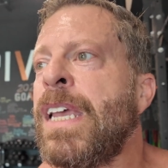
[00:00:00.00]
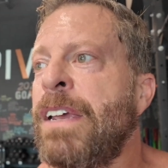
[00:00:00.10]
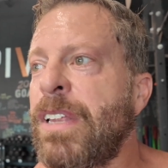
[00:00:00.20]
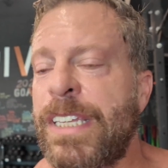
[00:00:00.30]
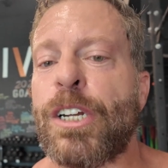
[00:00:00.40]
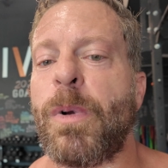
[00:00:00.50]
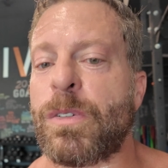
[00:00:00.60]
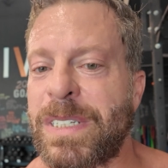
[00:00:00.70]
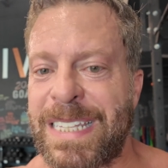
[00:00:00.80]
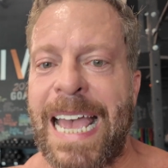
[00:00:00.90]
If the
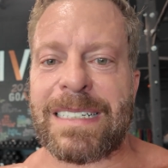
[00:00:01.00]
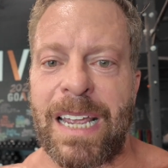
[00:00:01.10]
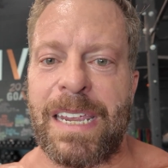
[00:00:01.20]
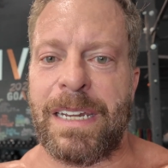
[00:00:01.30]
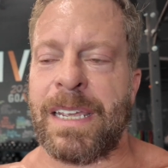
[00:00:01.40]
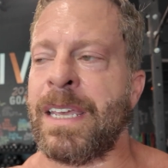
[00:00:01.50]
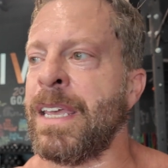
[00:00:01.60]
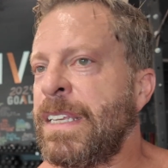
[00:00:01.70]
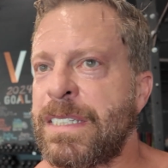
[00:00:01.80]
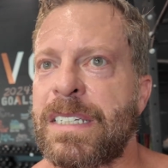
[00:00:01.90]
leaderboard was that tight,
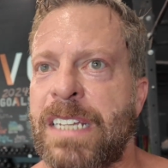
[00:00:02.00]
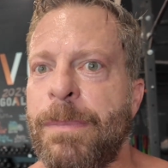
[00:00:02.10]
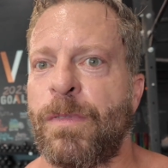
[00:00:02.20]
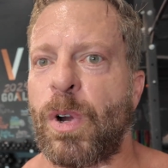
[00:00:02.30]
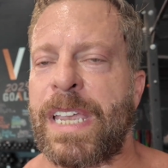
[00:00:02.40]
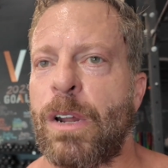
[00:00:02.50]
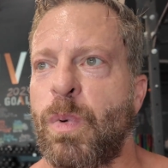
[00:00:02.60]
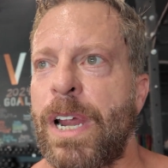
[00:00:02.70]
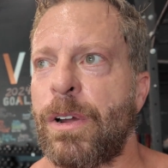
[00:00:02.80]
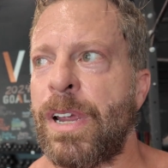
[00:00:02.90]
this is the type of
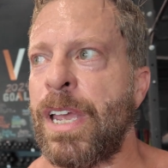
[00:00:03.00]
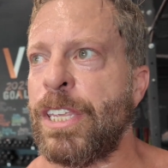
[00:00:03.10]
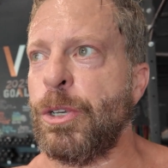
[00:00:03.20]
workout where